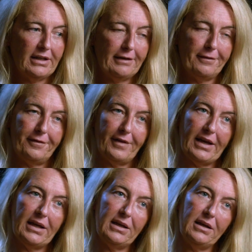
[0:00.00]
If
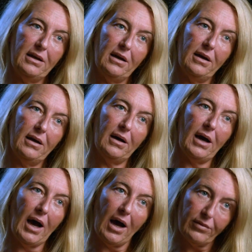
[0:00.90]
they
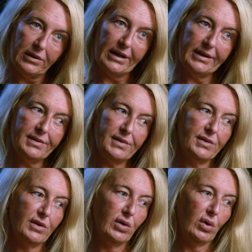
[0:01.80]
are
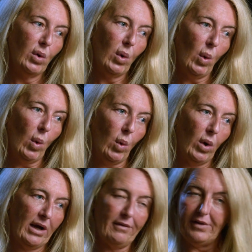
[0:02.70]
released
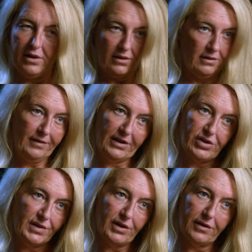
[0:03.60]
or have their
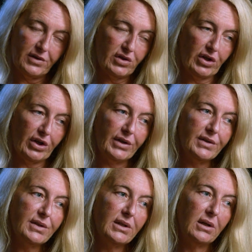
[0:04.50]
convictions
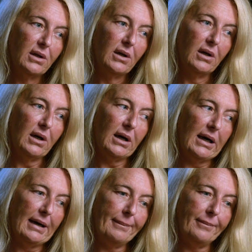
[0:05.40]
overturned,
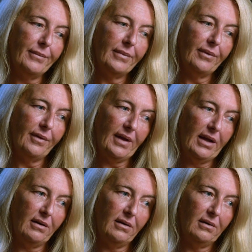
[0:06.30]
um,
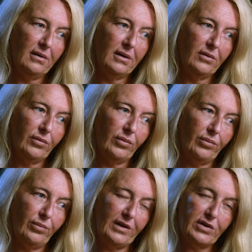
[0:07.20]
then
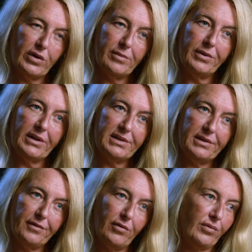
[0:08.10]
Victoria Police
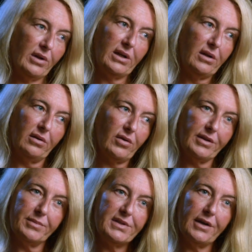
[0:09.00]
have really
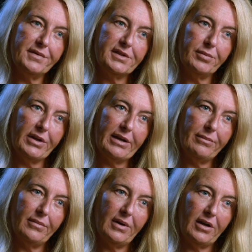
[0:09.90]
got themselves to blame.